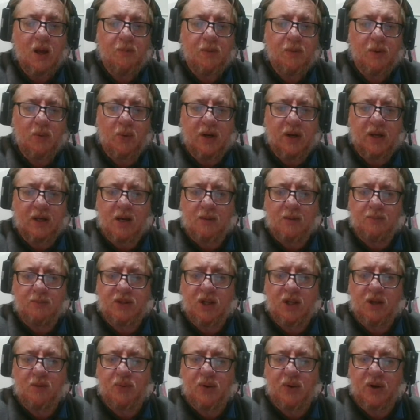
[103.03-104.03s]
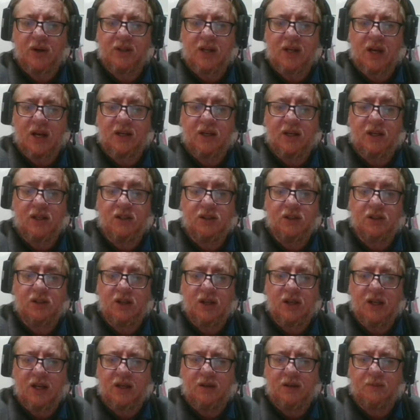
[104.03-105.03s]
But when it comes to your protagonist, you
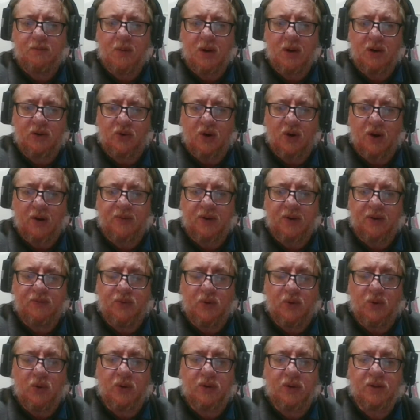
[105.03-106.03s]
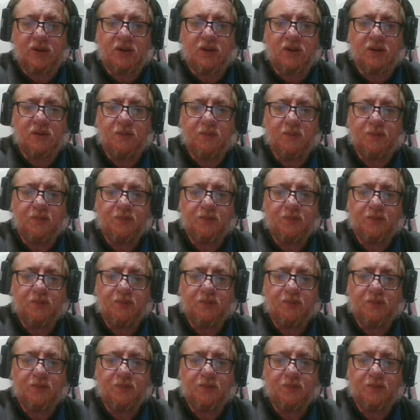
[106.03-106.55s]
need a driving force.